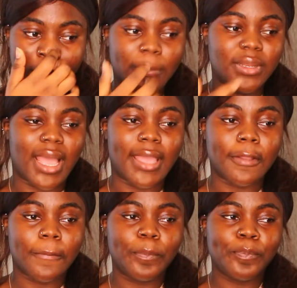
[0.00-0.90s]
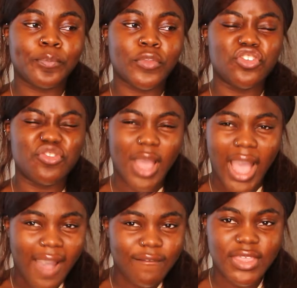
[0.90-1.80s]
But like, you
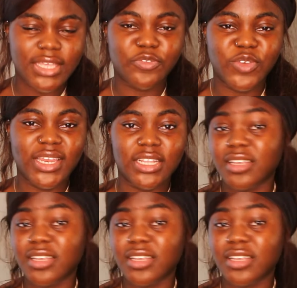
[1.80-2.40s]
have this feeling.